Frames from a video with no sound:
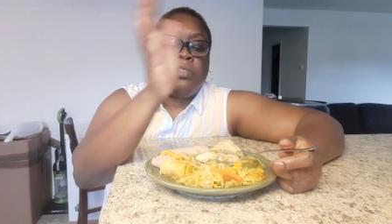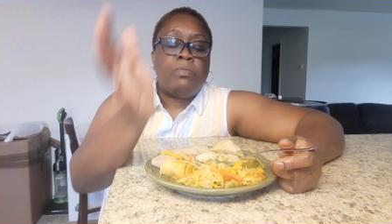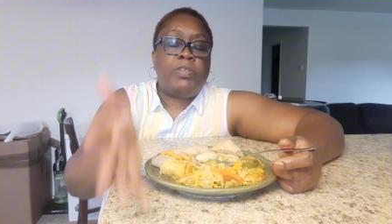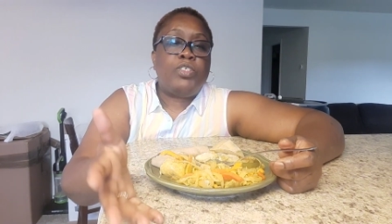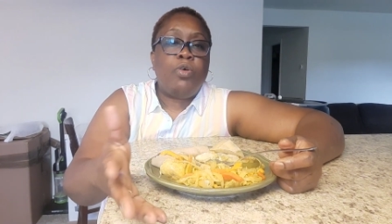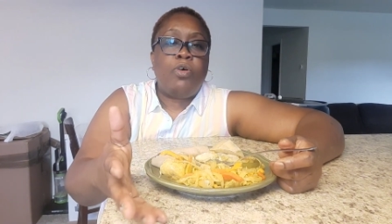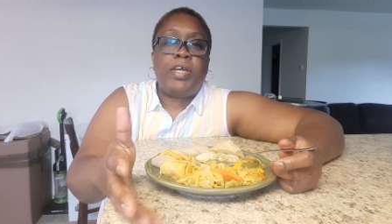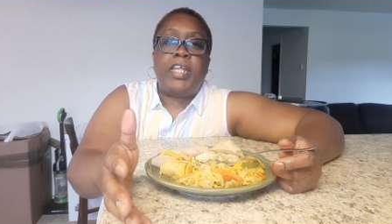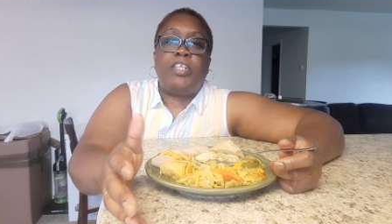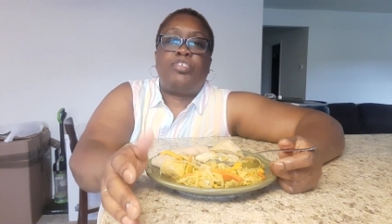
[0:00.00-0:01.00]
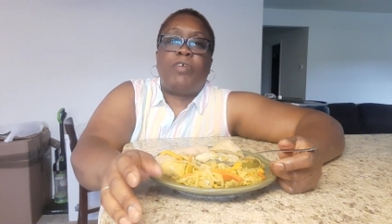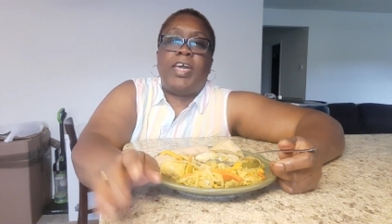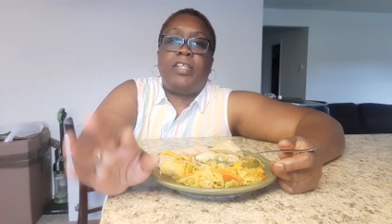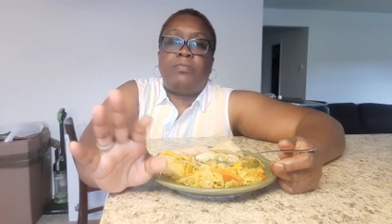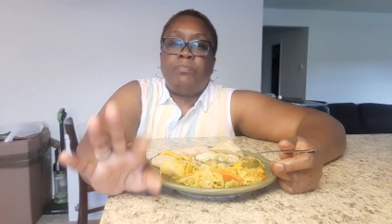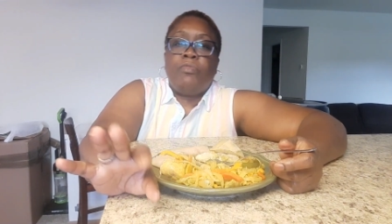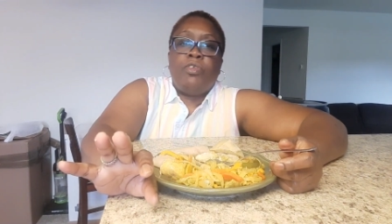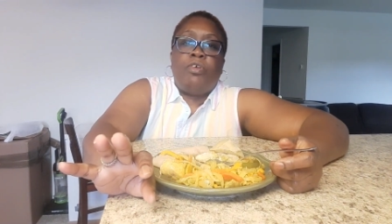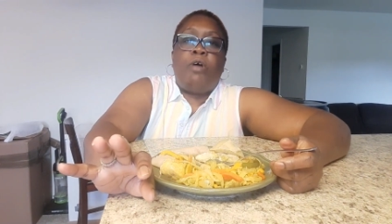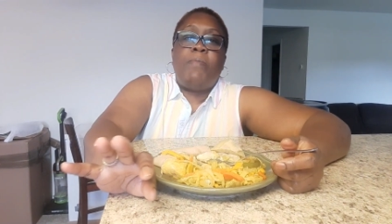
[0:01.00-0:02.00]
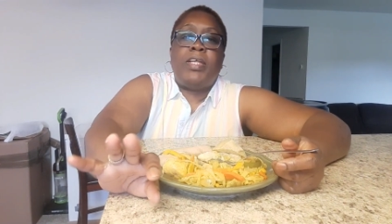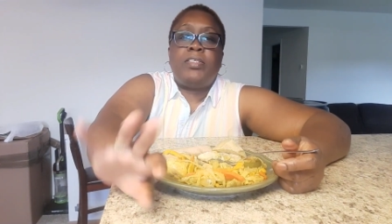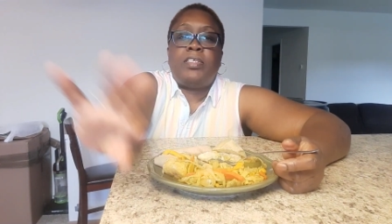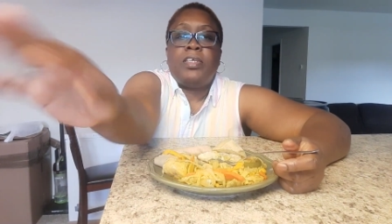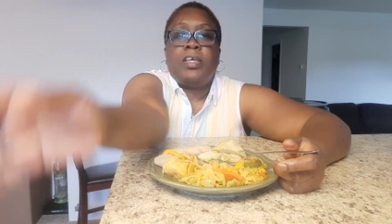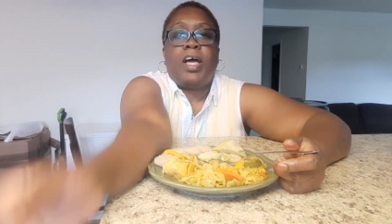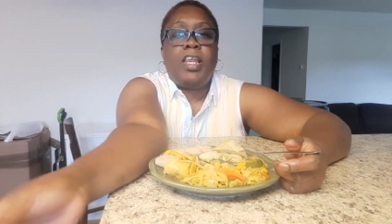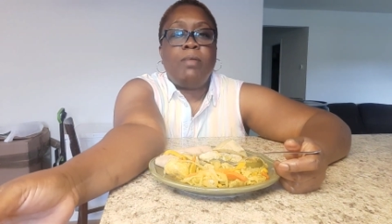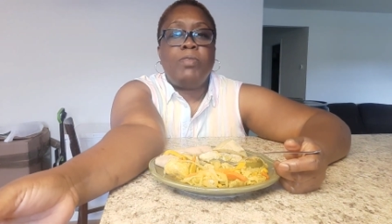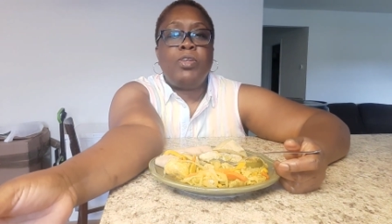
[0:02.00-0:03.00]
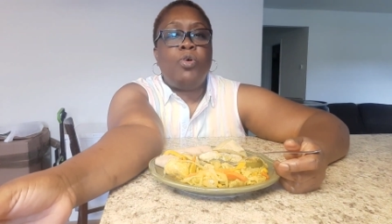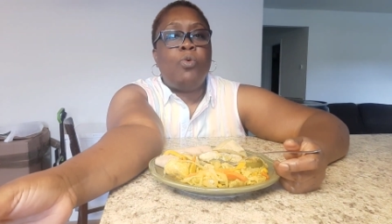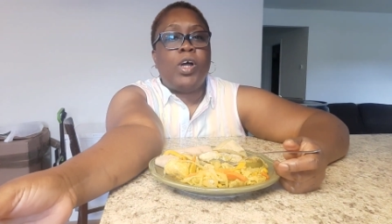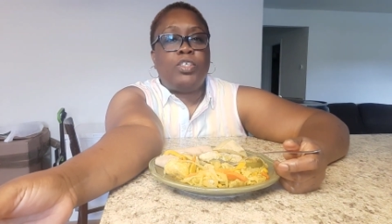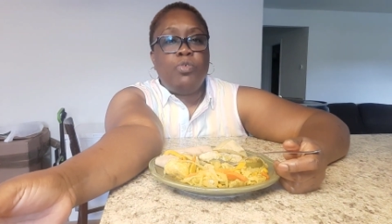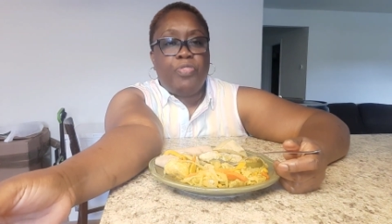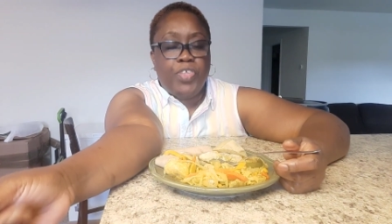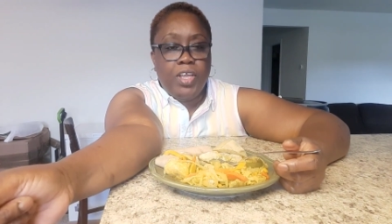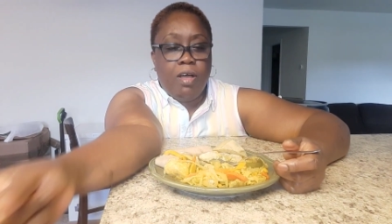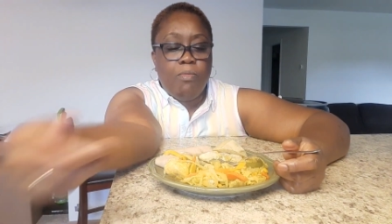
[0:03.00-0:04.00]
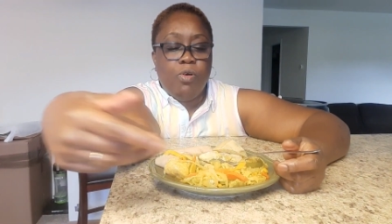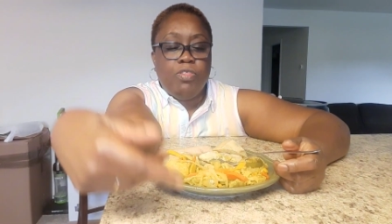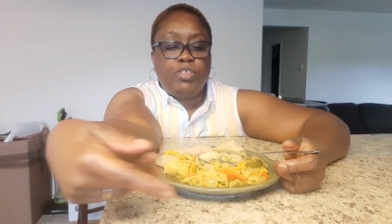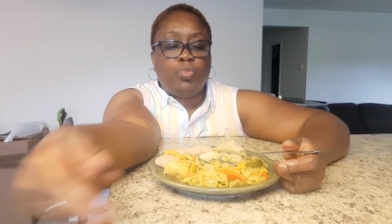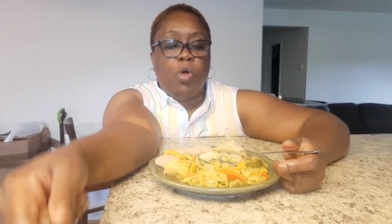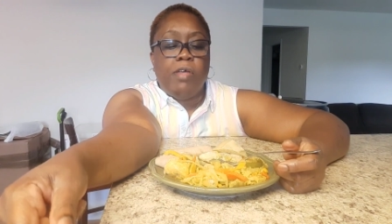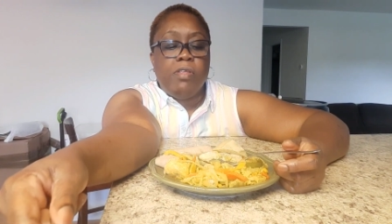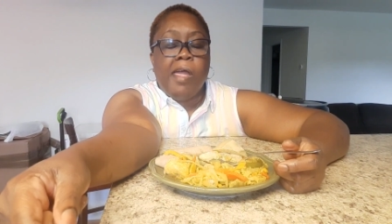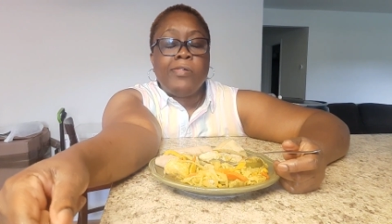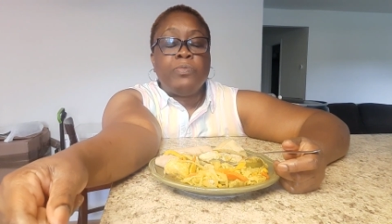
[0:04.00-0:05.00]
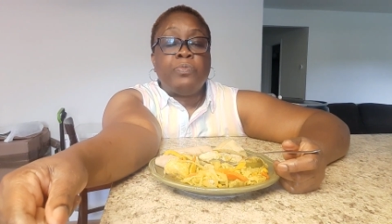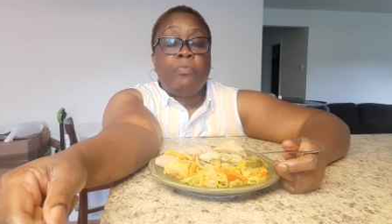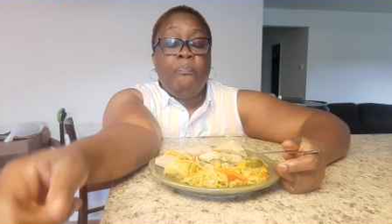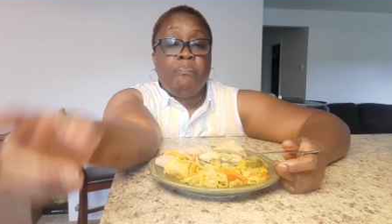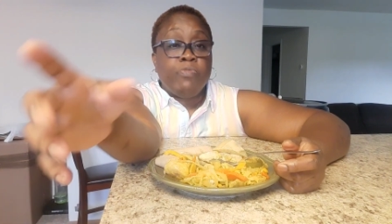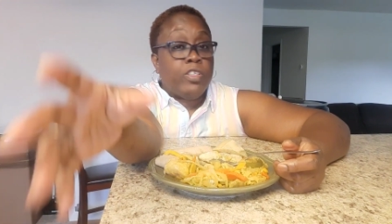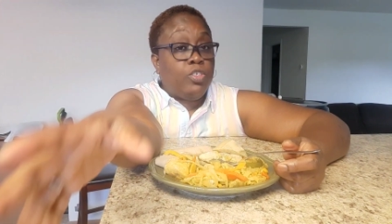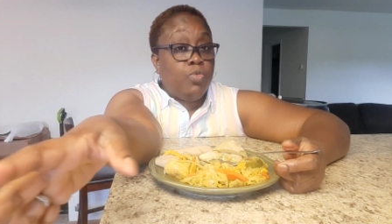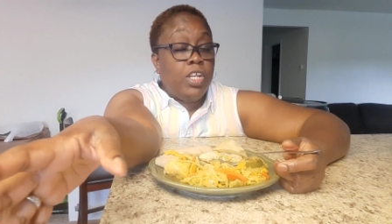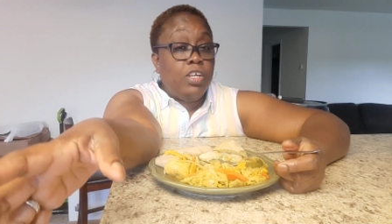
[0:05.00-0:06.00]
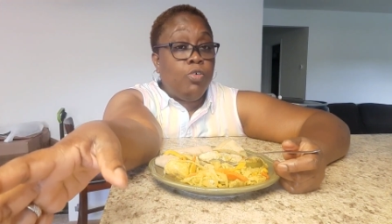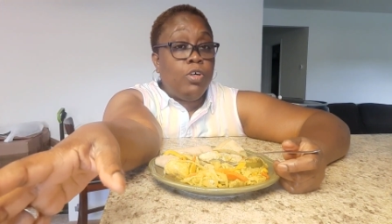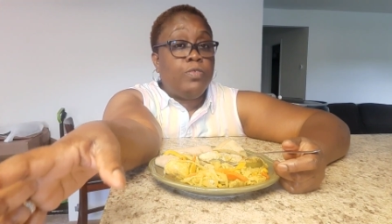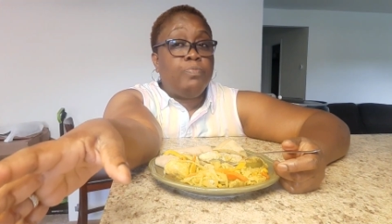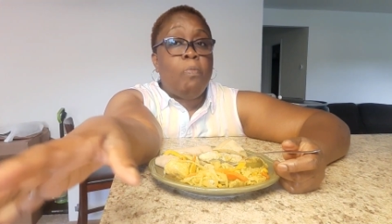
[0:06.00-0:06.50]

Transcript: Please go ahead and try it. Comment and let me know what you think about this one. It's really good.